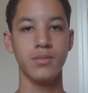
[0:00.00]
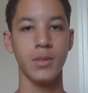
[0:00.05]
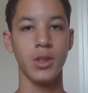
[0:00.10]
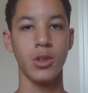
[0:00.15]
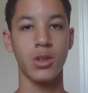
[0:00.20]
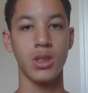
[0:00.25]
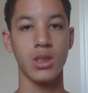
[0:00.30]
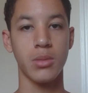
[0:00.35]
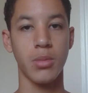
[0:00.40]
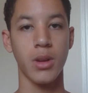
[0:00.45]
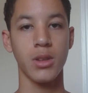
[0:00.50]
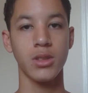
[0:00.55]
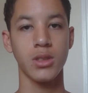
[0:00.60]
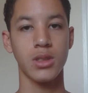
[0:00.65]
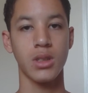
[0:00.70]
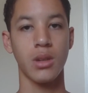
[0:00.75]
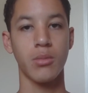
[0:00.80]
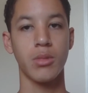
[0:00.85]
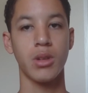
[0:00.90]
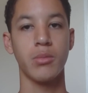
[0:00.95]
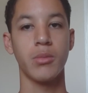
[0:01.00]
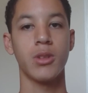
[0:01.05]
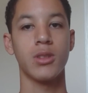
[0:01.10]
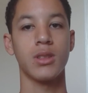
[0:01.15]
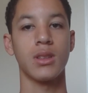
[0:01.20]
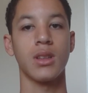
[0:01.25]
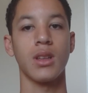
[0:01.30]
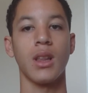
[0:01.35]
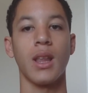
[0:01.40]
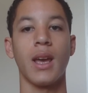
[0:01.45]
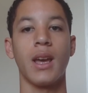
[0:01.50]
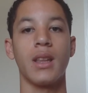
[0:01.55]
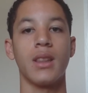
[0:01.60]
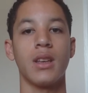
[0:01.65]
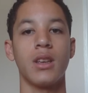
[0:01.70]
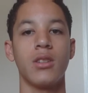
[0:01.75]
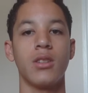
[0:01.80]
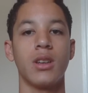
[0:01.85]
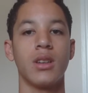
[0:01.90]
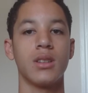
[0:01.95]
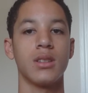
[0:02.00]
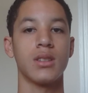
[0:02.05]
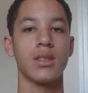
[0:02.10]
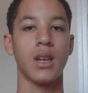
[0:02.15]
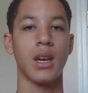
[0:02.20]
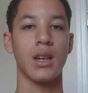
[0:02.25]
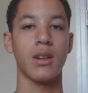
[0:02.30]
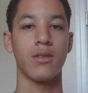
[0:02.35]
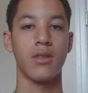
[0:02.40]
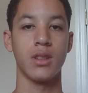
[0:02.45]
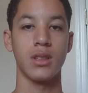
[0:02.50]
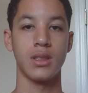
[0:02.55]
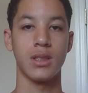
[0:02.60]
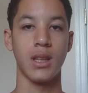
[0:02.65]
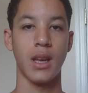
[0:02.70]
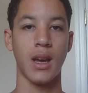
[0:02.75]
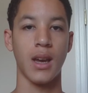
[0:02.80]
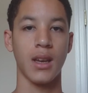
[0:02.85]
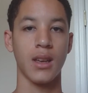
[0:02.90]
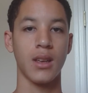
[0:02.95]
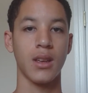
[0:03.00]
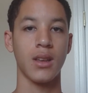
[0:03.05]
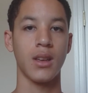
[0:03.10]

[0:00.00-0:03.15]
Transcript: You can special summon him using the land that you get inside of this deck,